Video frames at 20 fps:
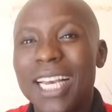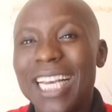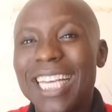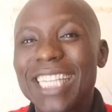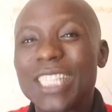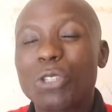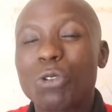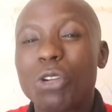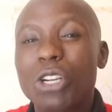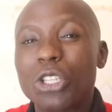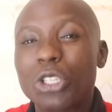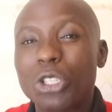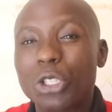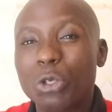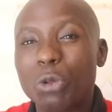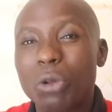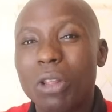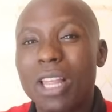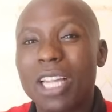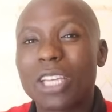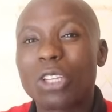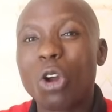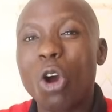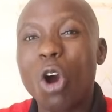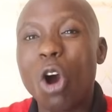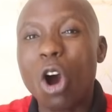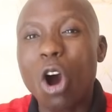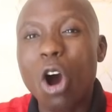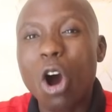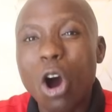is to ensure that
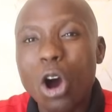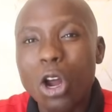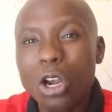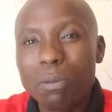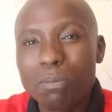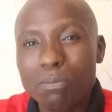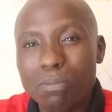all